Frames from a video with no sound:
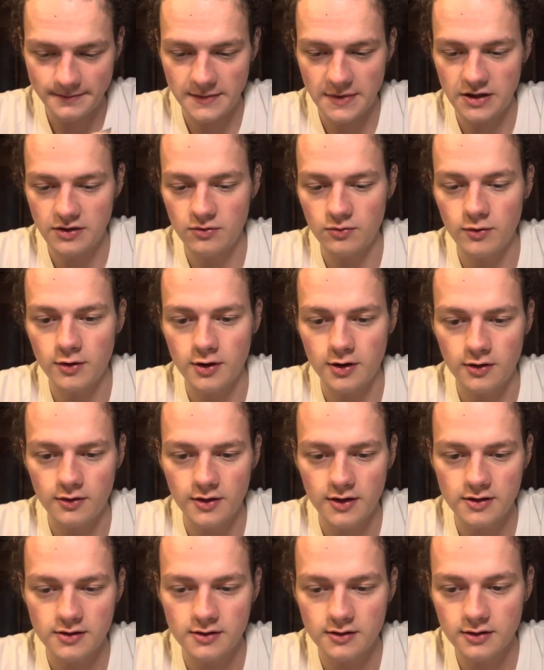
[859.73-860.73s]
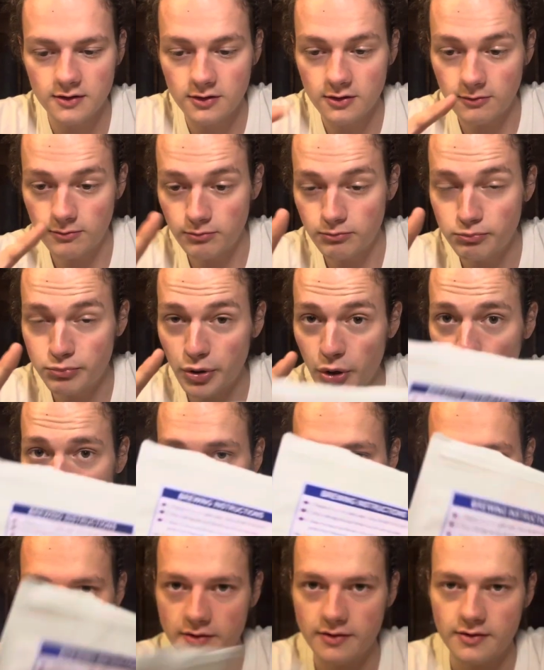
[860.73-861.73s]
as well. That's a little
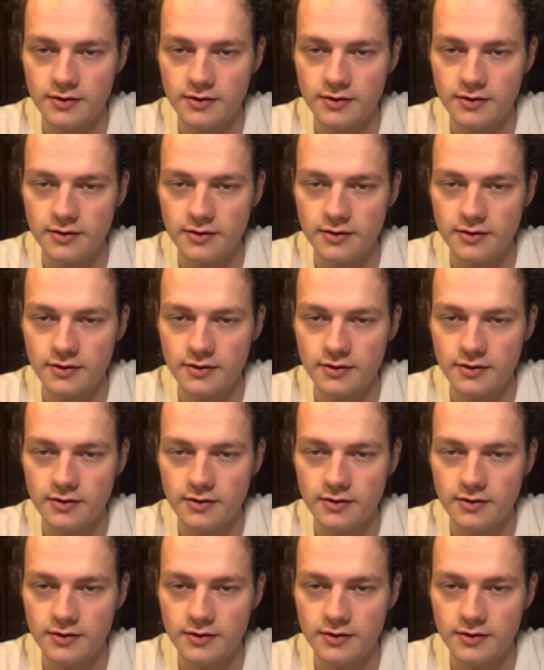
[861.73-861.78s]
bonus.